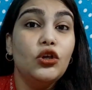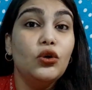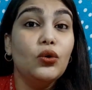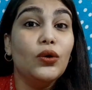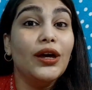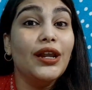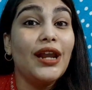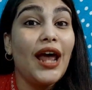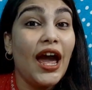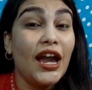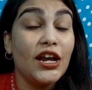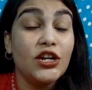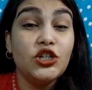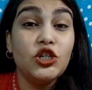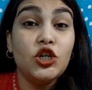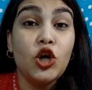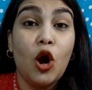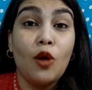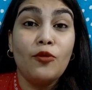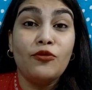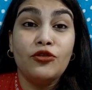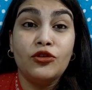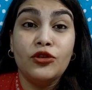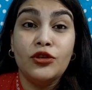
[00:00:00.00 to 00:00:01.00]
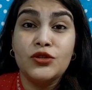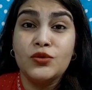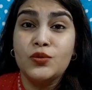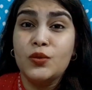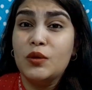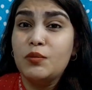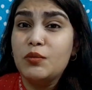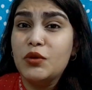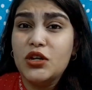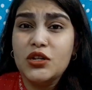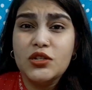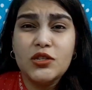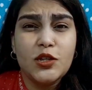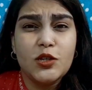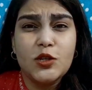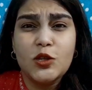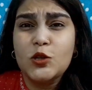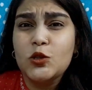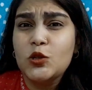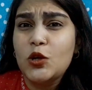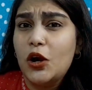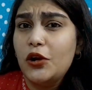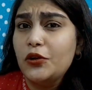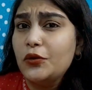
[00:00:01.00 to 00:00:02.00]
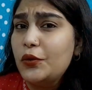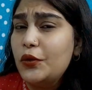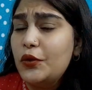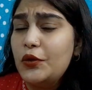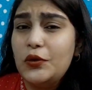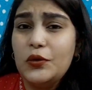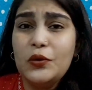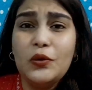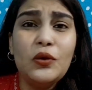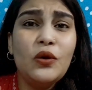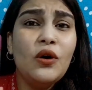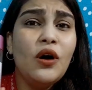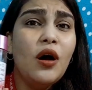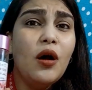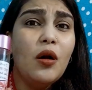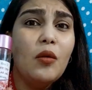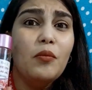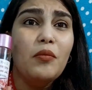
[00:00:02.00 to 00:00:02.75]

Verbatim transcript: you can actually opt for this one because this is not going to